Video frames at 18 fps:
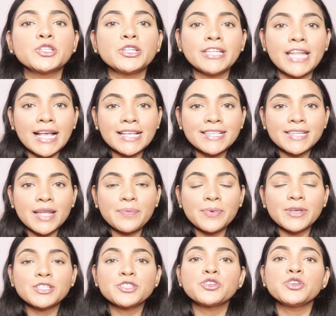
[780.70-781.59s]
So next
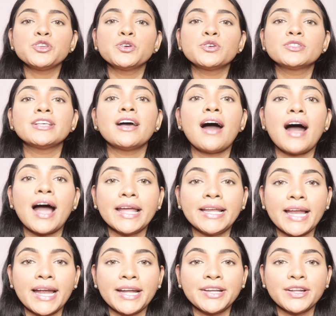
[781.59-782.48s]
step is to use a
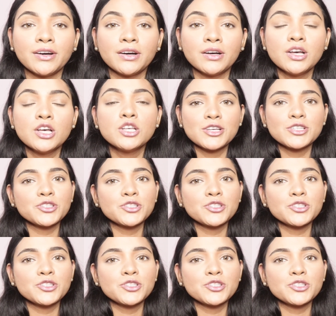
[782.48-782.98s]
highlighter.